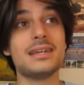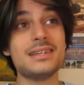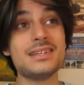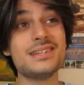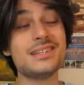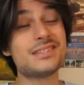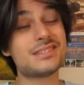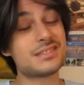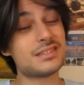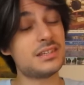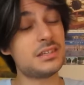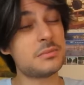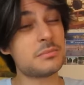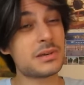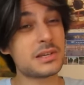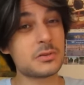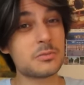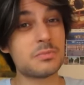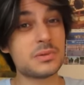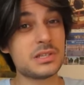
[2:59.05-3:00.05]
is,
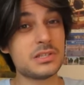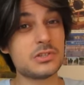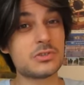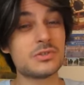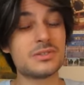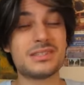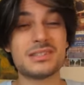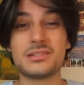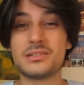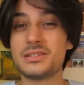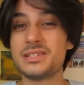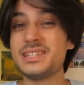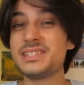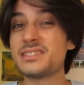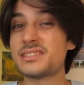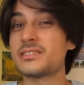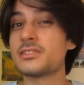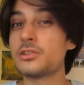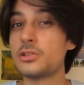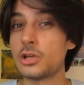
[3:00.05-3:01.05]
in my opinion, the
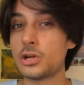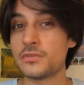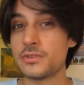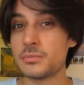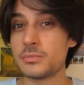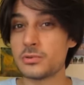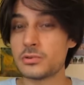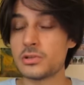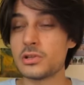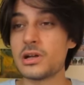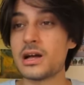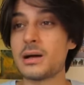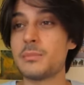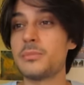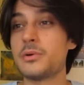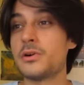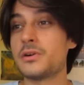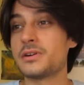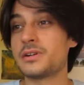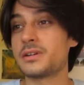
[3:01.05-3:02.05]
least lovable
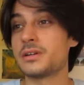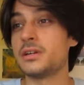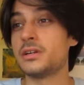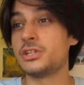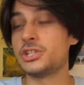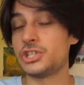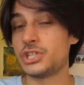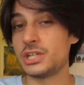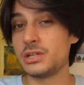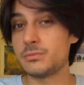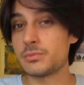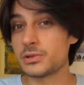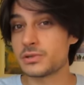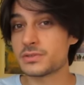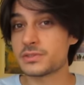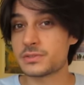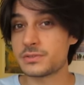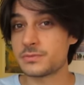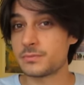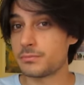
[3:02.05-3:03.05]
among
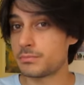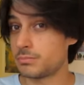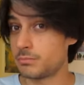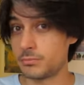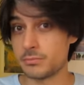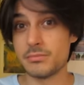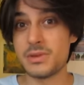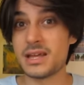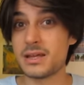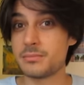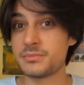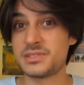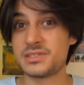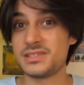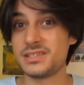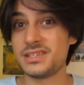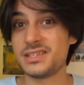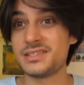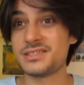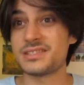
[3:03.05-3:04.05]
Chabon's
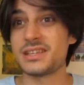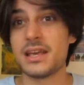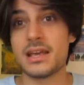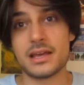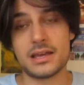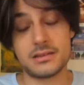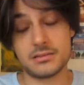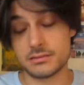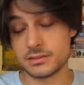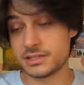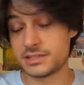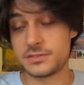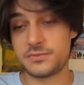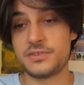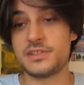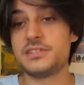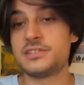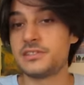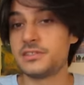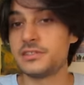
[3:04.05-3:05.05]
MCs, and
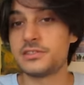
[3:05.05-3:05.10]
let's face